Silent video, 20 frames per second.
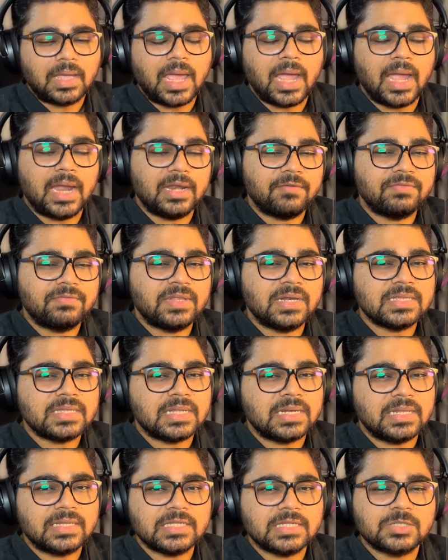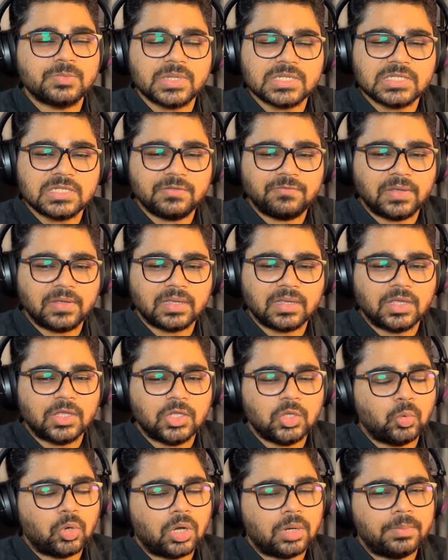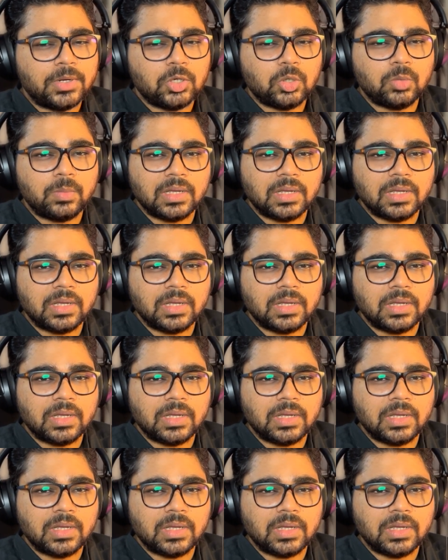And if there is anything specific you want me to